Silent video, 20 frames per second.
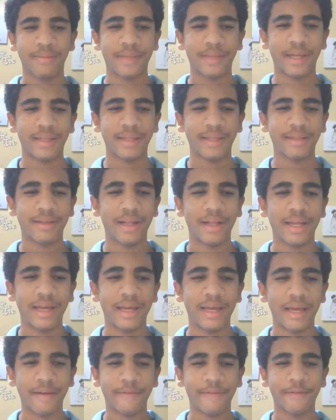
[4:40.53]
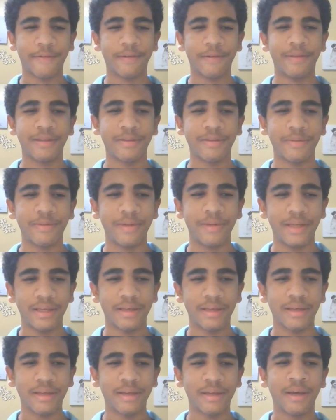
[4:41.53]
That's all I have for this
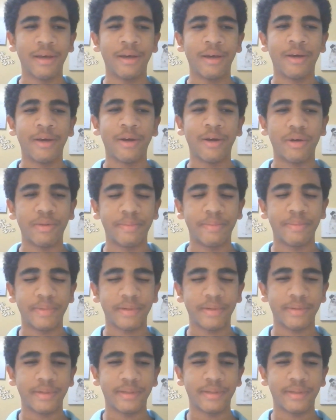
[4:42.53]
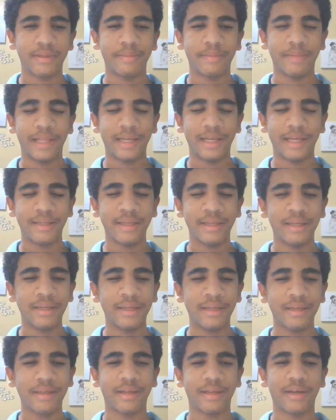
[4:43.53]
week. Hope it was a
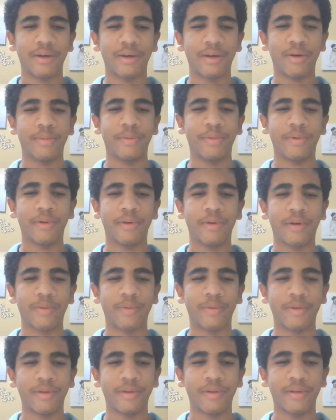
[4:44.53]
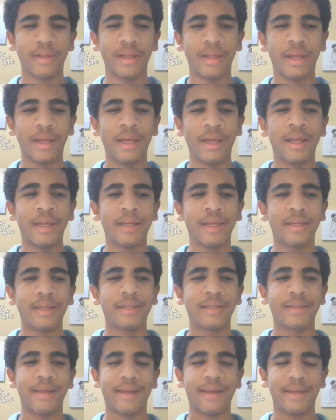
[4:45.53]
blessing, and I hope you all will
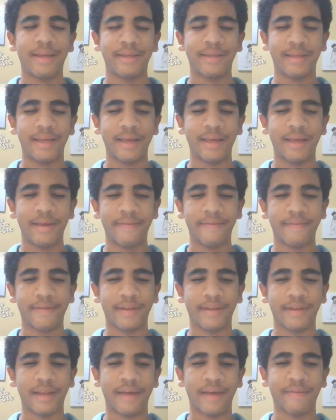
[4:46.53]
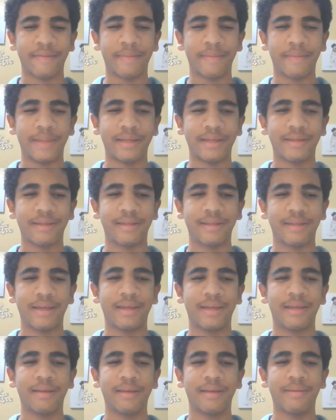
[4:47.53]
stay safe and have a blessed
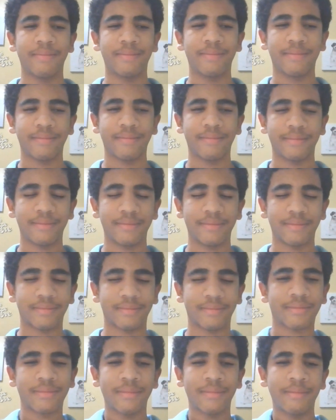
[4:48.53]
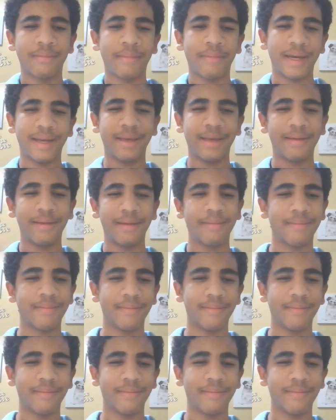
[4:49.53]
day. Bye.